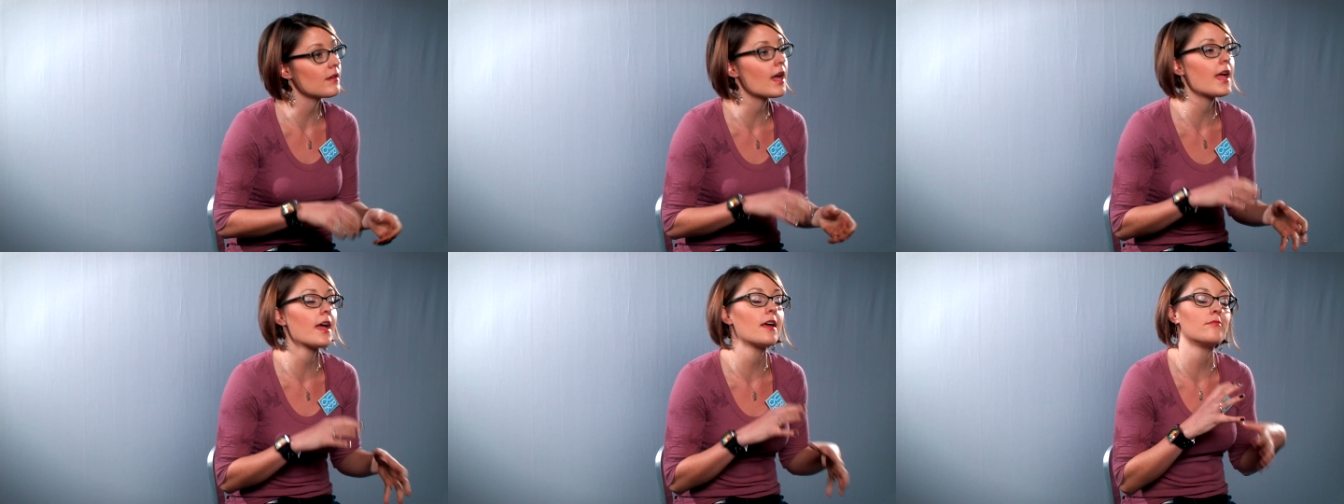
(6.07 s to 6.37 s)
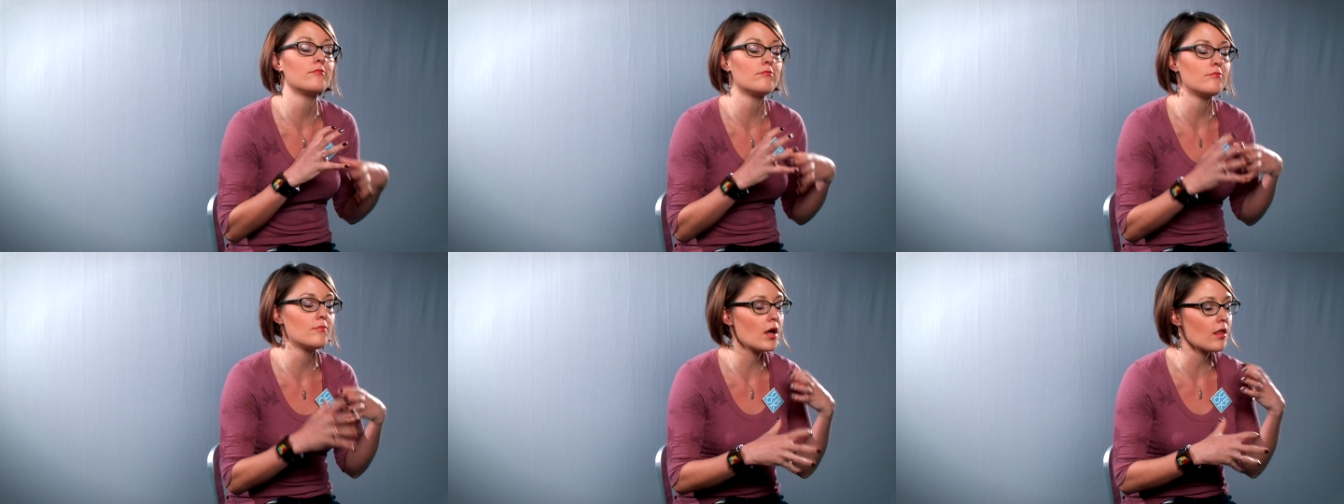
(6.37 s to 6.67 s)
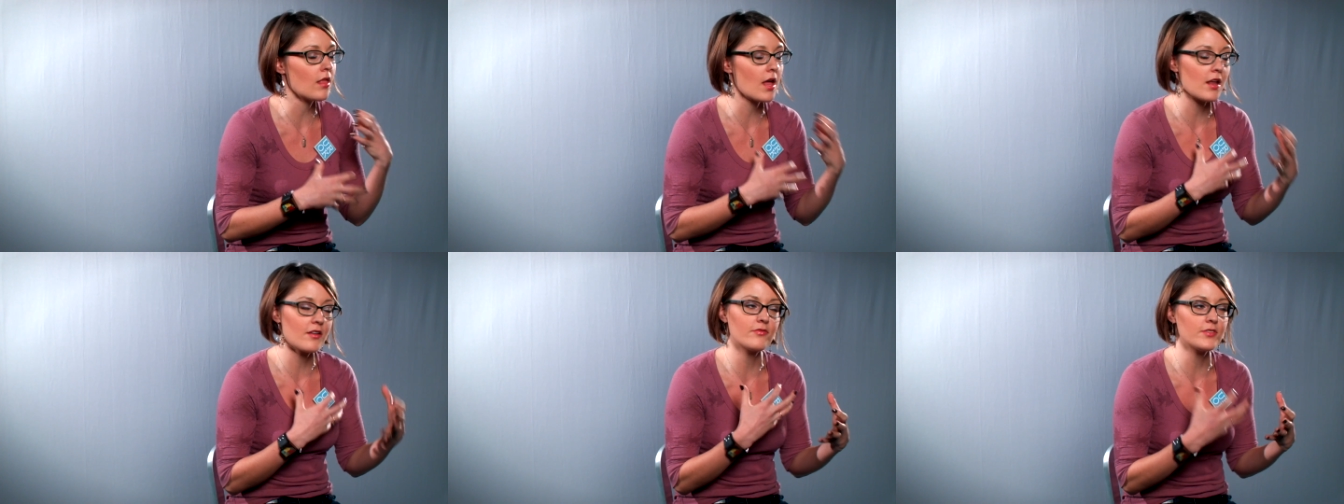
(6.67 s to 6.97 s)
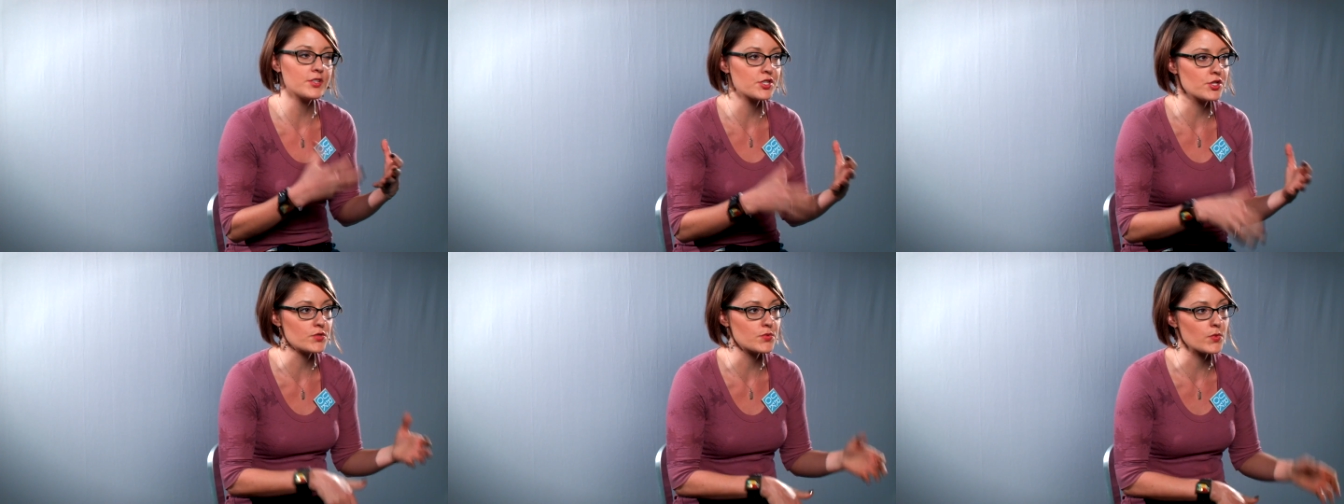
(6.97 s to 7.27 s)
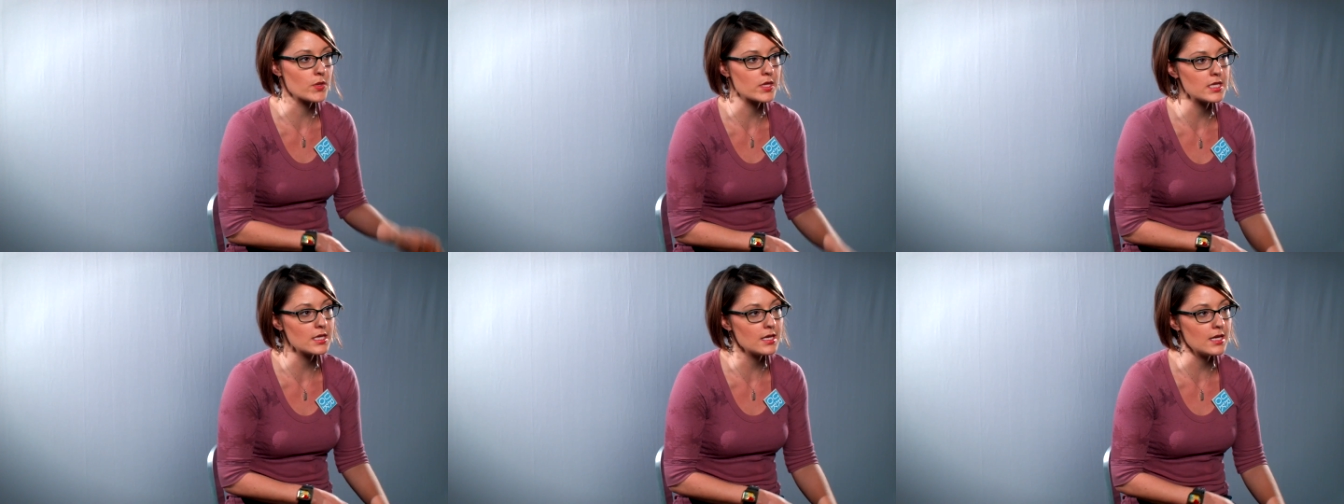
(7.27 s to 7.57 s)
I had a lot of issues
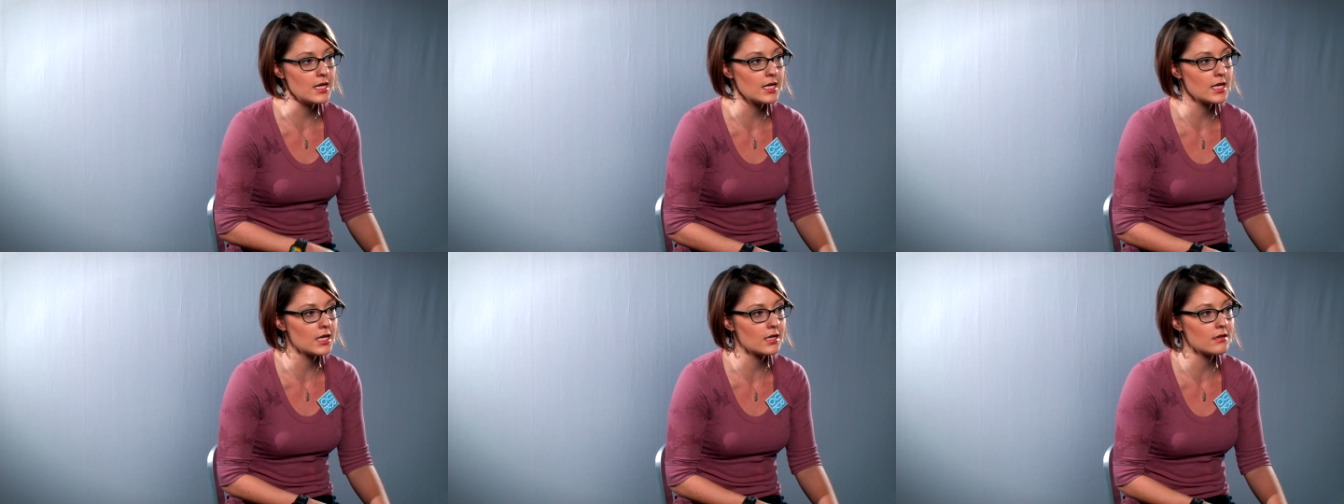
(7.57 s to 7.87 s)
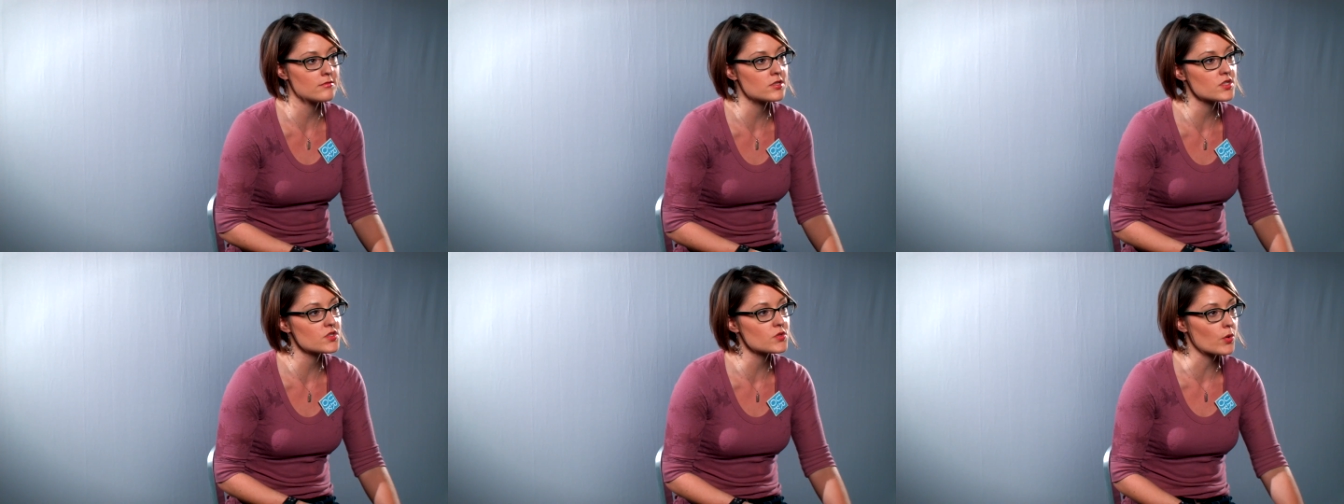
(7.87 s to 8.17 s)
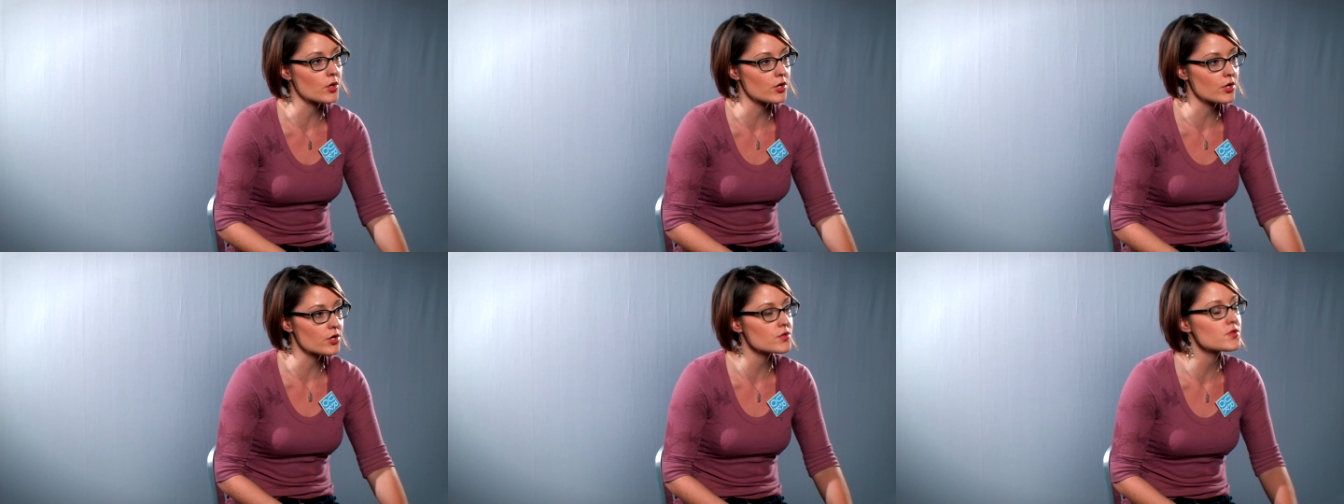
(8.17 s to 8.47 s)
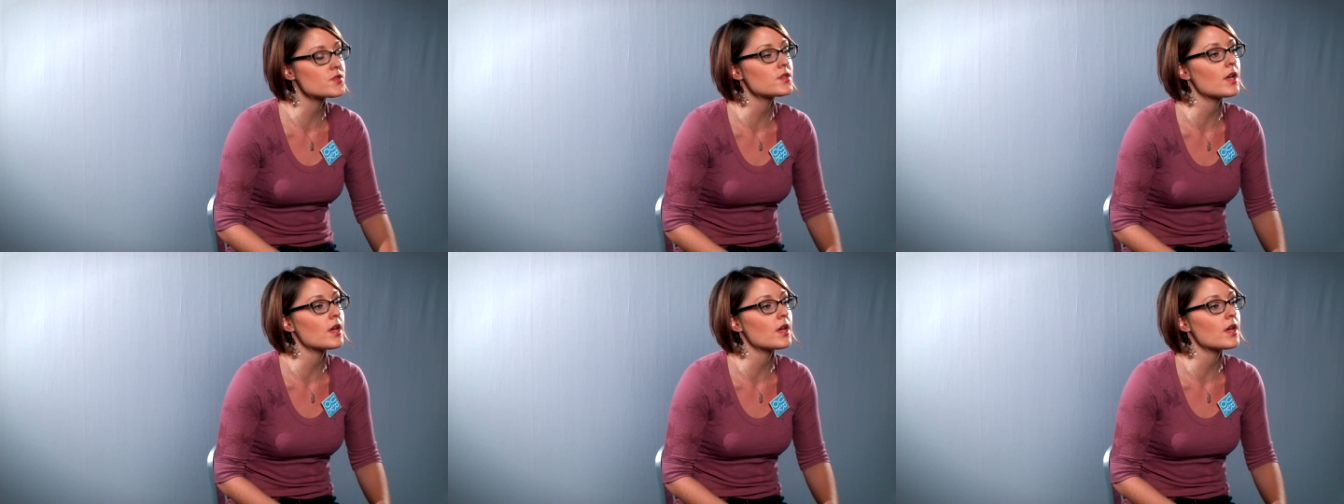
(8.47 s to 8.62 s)
with eating disorders